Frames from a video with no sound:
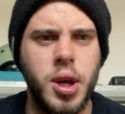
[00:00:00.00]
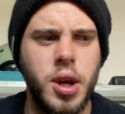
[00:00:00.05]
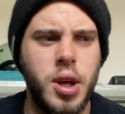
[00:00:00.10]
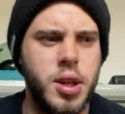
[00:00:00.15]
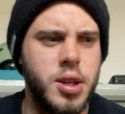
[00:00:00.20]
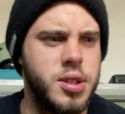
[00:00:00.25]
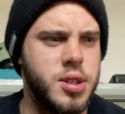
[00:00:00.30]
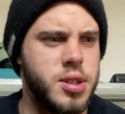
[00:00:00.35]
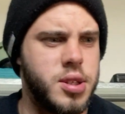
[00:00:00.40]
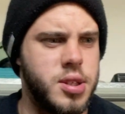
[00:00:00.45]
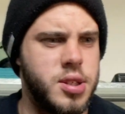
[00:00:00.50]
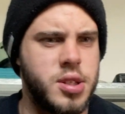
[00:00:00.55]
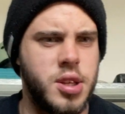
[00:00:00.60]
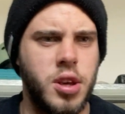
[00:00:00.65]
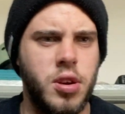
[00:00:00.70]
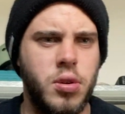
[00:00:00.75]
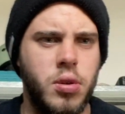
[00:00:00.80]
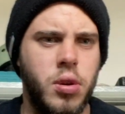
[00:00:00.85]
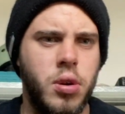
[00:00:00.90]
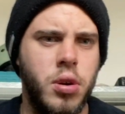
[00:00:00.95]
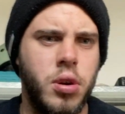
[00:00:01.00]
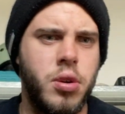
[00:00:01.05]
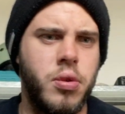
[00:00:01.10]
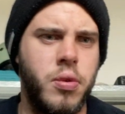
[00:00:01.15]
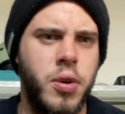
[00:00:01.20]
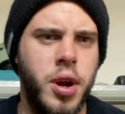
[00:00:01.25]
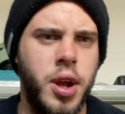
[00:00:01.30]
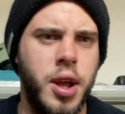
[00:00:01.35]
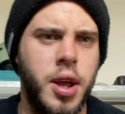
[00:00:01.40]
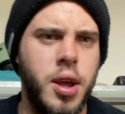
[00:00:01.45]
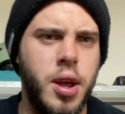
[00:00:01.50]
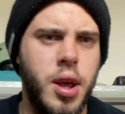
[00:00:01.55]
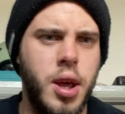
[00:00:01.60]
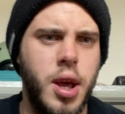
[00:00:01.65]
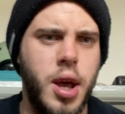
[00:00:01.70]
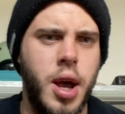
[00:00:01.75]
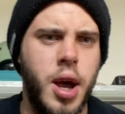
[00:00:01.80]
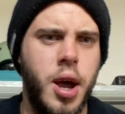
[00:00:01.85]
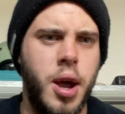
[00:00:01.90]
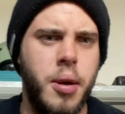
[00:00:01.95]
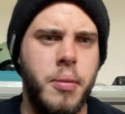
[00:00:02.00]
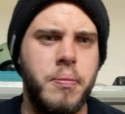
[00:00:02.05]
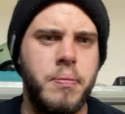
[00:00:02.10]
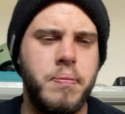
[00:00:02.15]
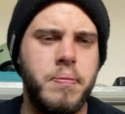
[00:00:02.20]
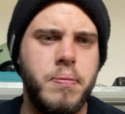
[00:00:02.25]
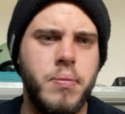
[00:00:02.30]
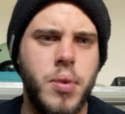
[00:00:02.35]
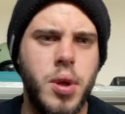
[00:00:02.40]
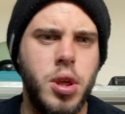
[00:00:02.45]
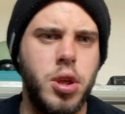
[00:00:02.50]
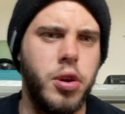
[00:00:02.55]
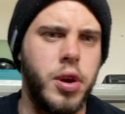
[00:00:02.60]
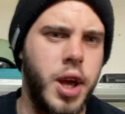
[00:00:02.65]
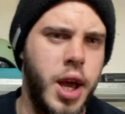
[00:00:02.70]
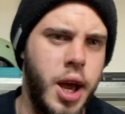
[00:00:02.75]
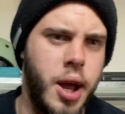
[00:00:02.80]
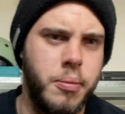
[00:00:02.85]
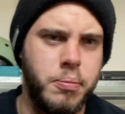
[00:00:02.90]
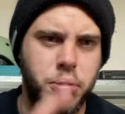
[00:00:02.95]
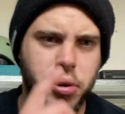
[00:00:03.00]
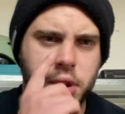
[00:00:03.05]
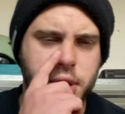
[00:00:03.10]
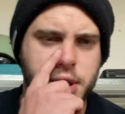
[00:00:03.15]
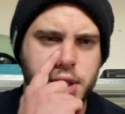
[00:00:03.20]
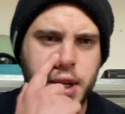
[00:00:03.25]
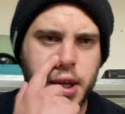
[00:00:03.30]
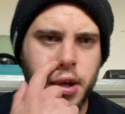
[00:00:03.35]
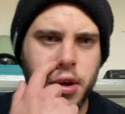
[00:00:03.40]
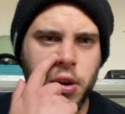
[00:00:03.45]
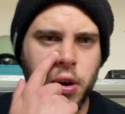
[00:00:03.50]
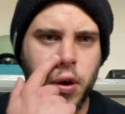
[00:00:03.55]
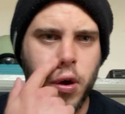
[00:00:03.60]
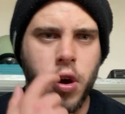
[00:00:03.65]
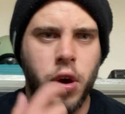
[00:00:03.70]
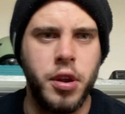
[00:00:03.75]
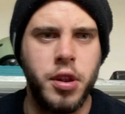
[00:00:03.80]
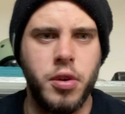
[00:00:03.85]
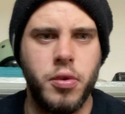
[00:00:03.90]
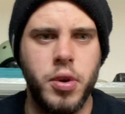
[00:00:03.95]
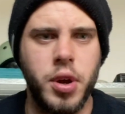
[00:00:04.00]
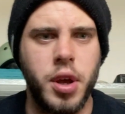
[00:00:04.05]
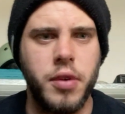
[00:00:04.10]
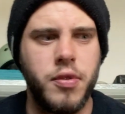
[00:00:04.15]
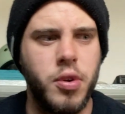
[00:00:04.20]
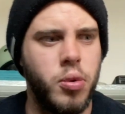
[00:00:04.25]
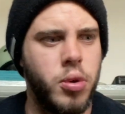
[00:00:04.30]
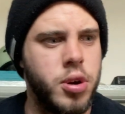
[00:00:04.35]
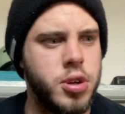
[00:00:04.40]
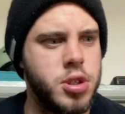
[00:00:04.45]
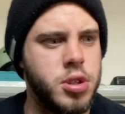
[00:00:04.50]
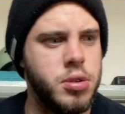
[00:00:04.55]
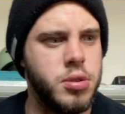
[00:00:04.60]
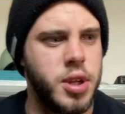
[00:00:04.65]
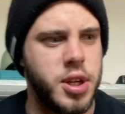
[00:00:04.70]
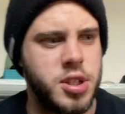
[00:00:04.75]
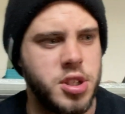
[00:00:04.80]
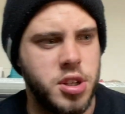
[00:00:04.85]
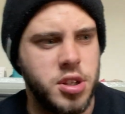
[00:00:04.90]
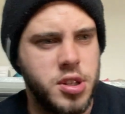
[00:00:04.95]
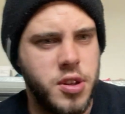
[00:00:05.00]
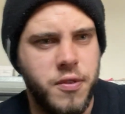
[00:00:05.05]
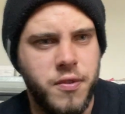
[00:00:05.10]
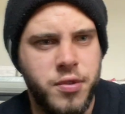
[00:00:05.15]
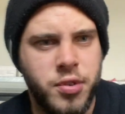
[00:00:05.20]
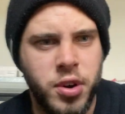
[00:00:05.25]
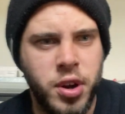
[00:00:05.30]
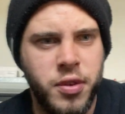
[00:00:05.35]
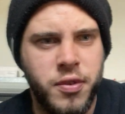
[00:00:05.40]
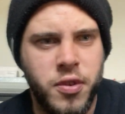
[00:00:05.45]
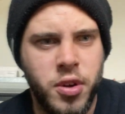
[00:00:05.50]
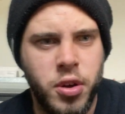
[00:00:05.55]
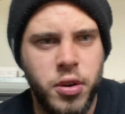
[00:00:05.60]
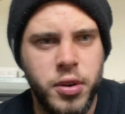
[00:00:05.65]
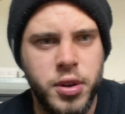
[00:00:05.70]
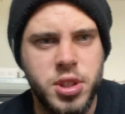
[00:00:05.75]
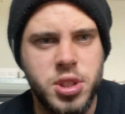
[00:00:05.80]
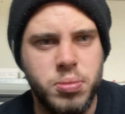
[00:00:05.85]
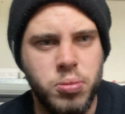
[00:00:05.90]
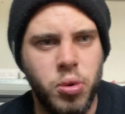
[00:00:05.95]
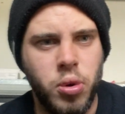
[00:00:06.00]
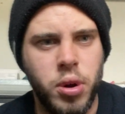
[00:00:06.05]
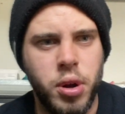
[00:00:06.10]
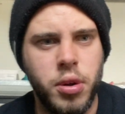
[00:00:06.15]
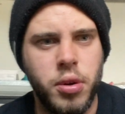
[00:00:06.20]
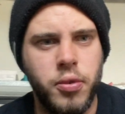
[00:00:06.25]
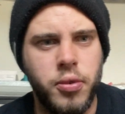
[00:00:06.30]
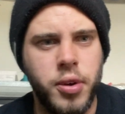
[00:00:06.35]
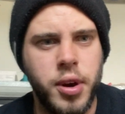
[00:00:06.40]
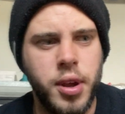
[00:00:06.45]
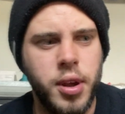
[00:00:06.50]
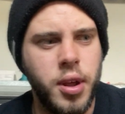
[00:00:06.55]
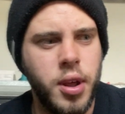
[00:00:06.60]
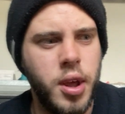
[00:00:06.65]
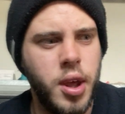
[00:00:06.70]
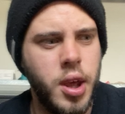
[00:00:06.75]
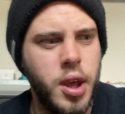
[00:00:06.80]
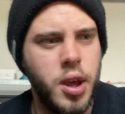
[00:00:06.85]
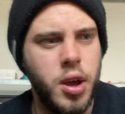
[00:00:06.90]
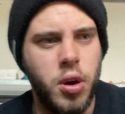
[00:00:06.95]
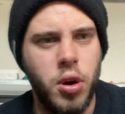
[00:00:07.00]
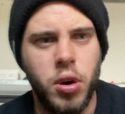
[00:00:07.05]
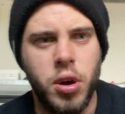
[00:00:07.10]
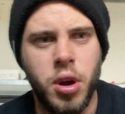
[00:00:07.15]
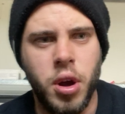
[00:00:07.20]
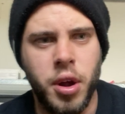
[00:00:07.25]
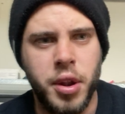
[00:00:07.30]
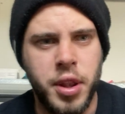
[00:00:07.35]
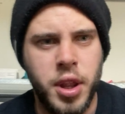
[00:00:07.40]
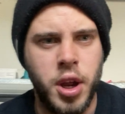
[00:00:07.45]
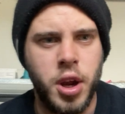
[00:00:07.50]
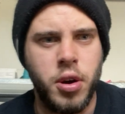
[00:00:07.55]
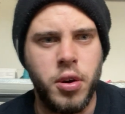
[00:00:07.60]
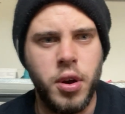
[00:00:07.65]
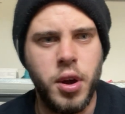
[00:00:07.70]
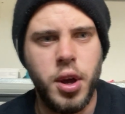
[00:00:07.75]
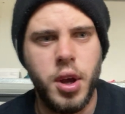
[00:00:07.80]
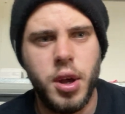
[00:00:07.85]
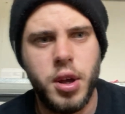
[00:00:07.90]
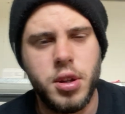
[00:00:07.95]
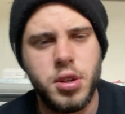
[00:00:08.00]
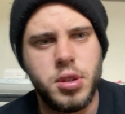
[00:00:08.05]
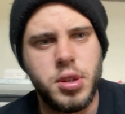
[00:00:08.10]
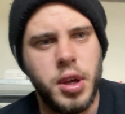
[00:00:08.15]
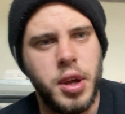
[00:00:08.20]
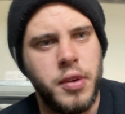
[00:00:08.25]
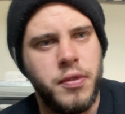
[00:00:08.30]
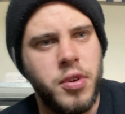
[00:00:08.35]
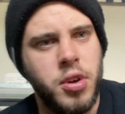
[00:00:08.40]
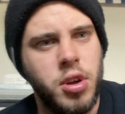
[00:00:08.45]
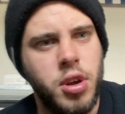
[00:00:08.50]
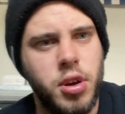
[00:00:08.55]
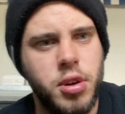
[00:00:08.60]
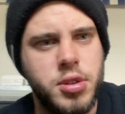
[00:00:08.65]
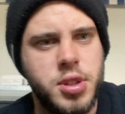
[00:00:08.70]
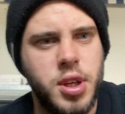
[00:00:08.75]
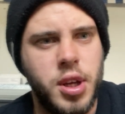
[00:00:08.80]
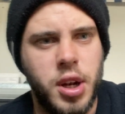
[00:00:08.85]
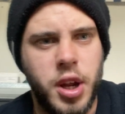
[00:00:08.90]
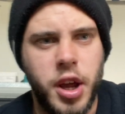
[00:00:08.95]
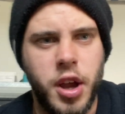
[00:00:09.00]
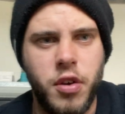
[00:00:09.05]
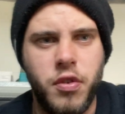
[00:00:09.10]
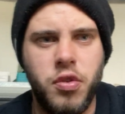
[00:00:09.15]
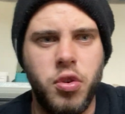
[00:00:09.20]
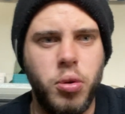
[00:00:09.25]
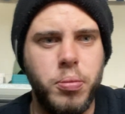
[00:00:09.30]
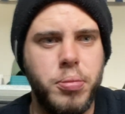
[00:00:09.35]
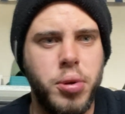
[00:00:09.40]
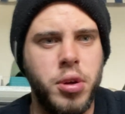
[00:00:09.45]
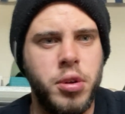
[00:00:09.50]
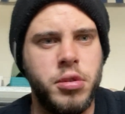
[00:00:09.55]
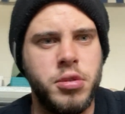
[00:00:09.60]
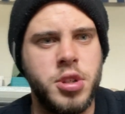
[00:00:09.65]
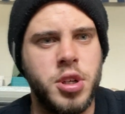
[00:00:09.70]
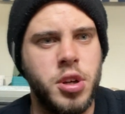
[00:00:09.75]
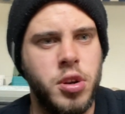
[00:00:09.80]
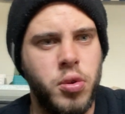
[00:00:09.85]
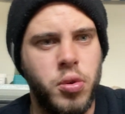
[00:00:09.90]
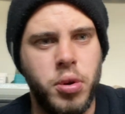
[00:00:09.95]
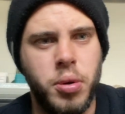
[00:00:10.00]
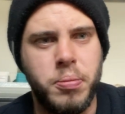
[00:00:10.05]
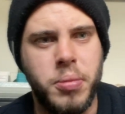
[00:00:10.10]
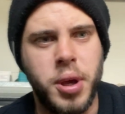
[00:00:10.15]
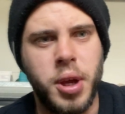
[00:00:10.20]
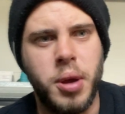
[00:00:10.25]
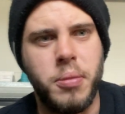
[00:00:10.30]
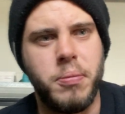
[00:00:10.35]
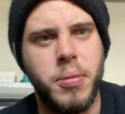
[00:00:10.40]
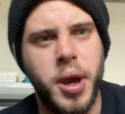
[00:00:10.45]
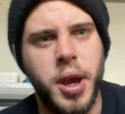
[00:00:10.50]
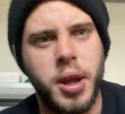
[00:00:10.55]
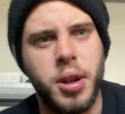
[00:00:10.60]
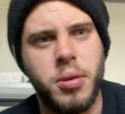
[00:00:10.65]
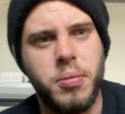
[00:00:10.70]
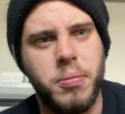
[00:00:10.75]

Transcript: This is a single hook rig. You can put a stinger hook on the rig if you want to. That's just a free-flowing, smaller rig hook on there if you're using like a full pilchard or a bigger bait.